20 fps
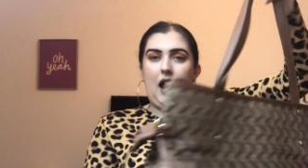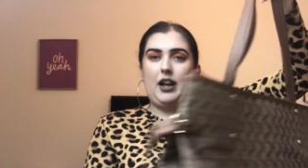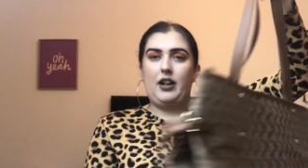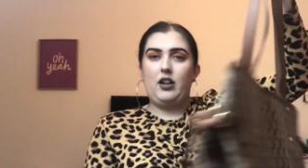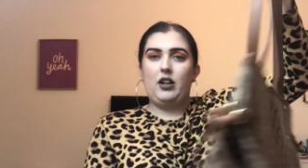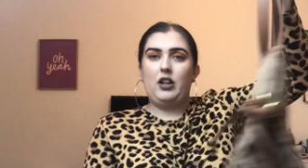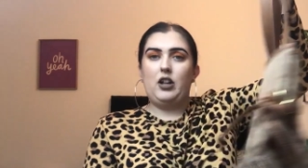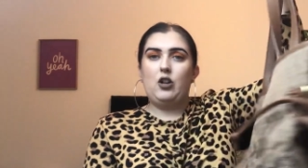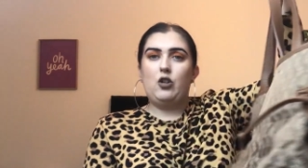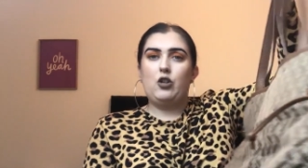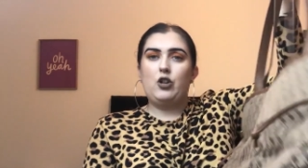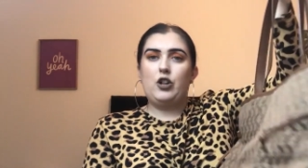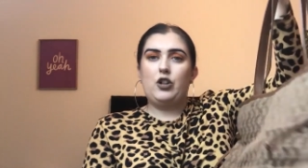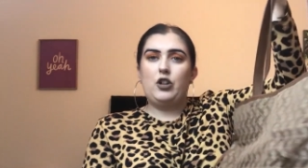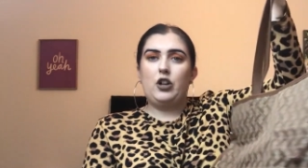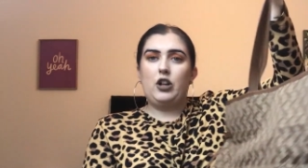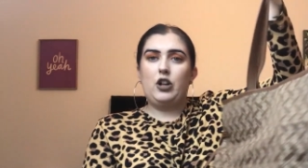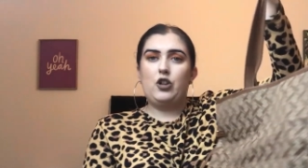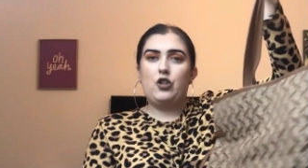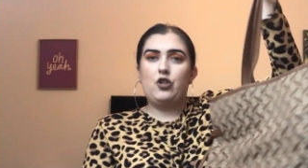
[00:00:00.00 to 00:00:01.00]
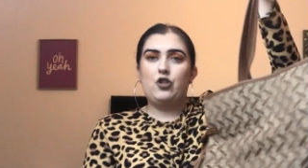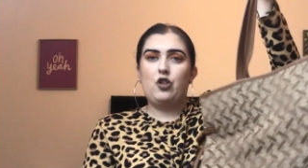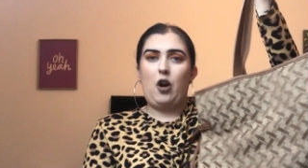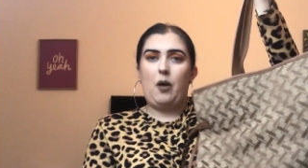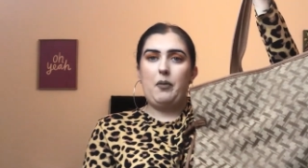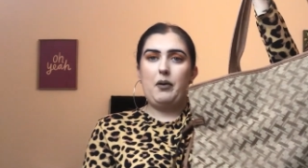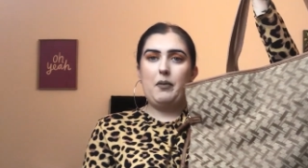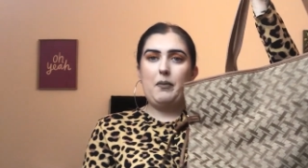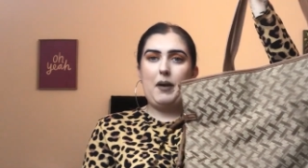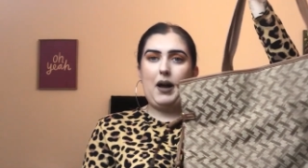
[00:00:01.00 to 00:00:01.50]
It's like a, it's like a
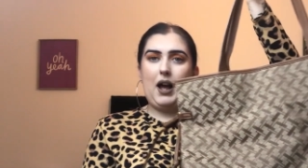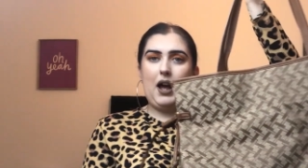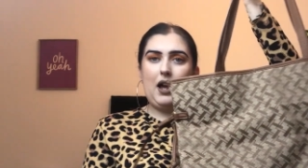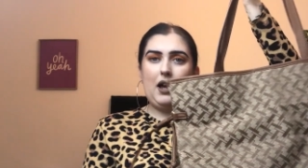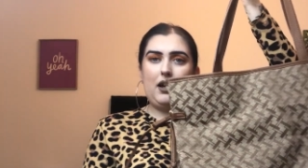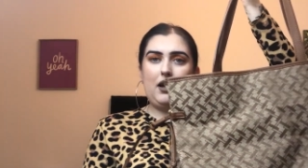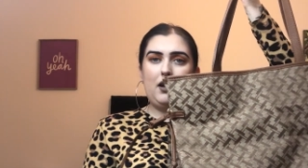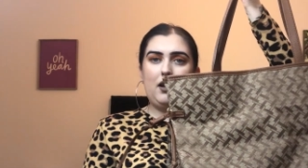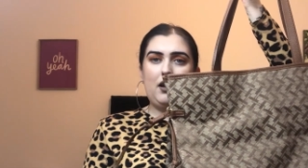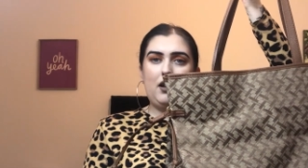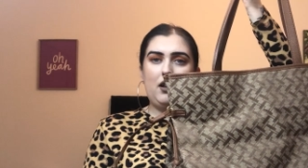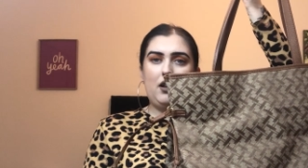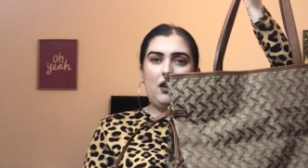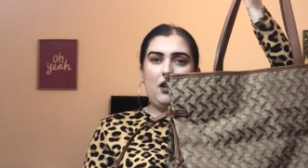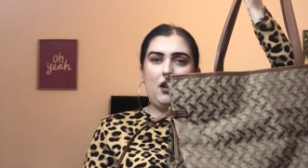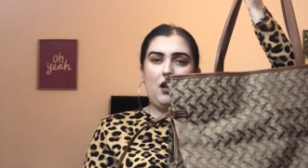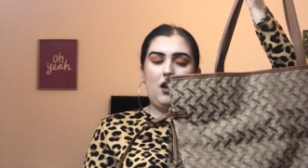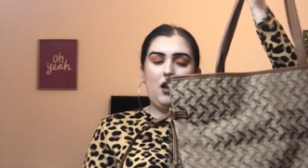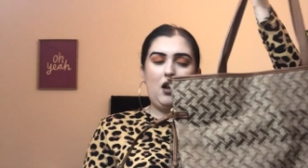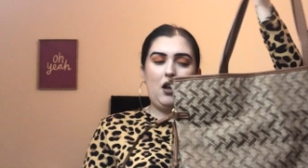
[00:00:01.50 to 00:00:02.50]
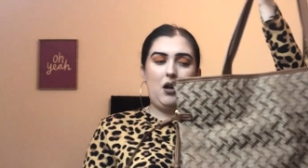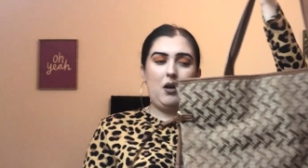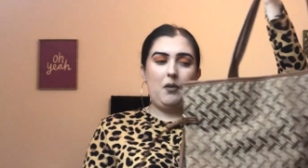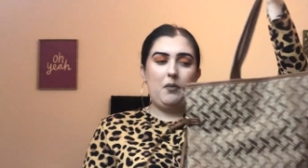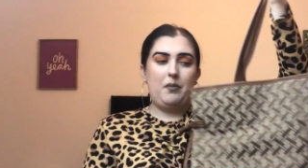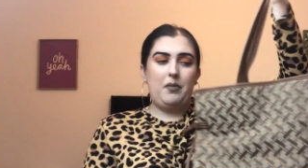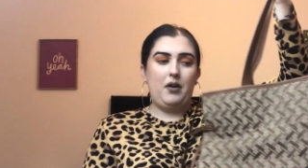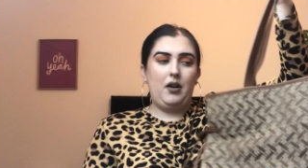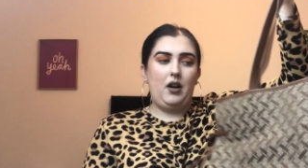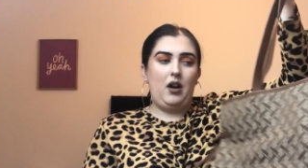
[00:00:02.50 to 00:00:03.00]
shopper bag,
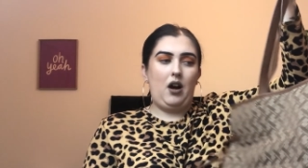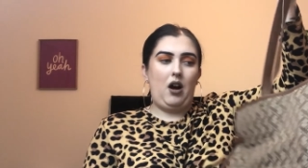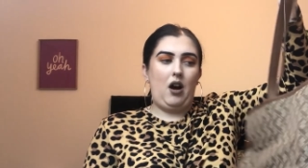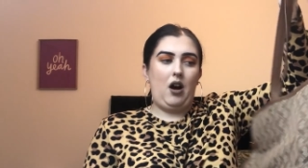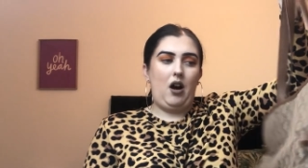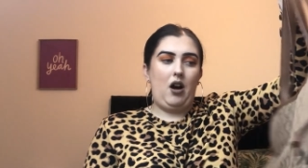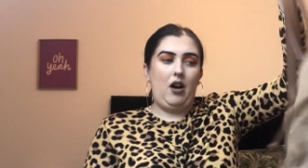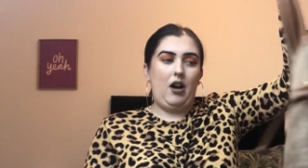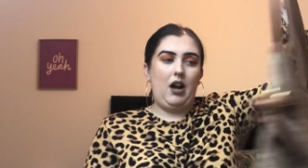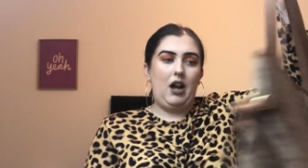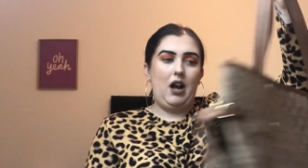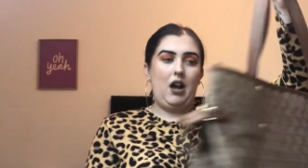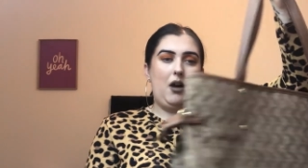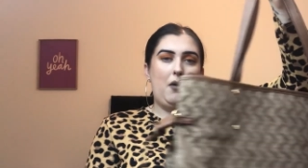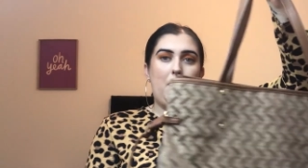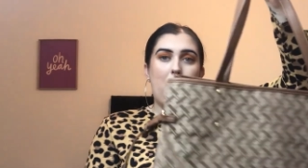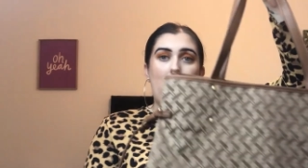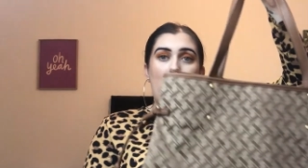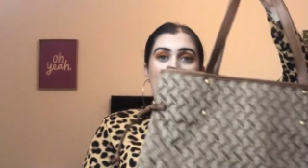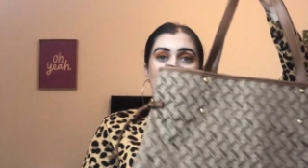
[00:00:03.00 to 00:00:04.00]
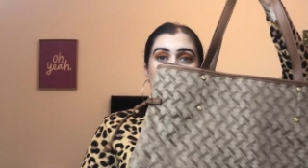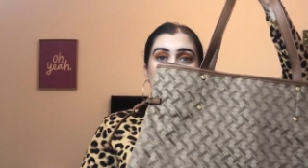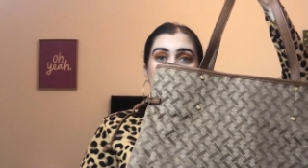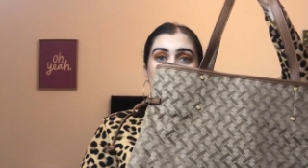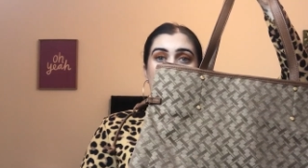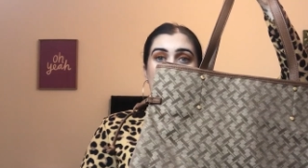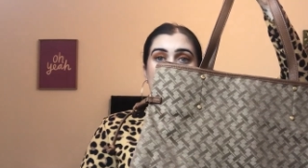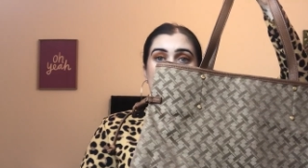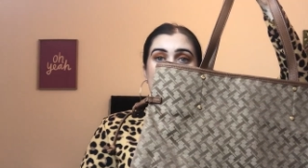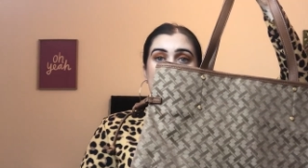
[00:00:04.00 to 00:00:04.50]
but I am
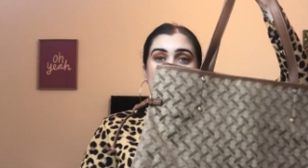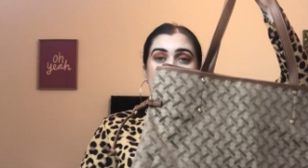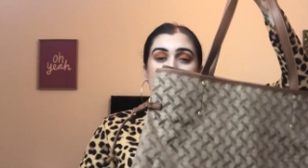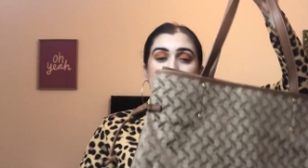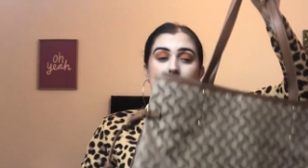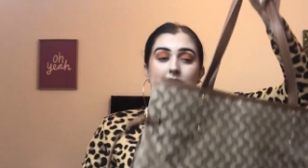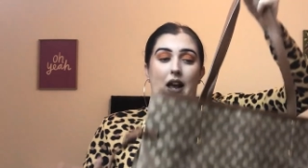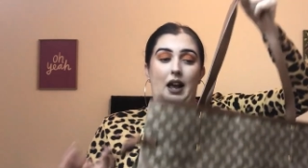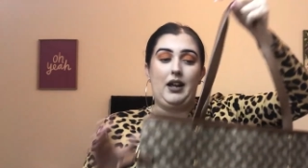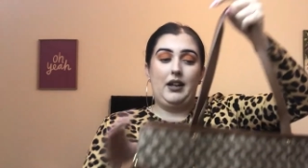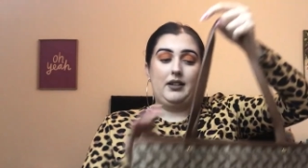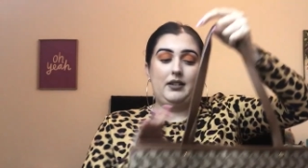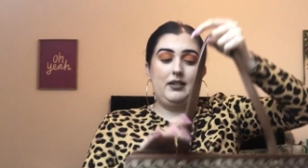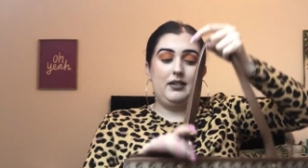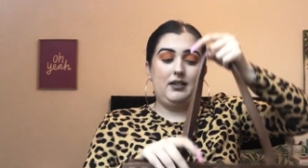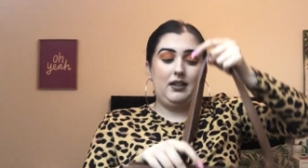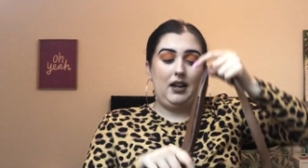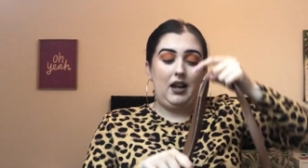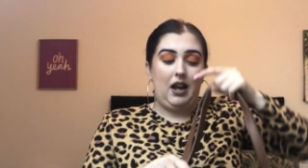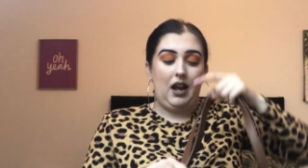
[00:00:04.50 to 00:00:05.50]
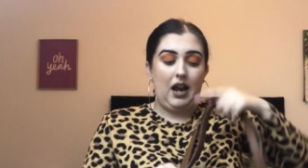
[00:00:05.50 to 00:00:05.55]
obsessed.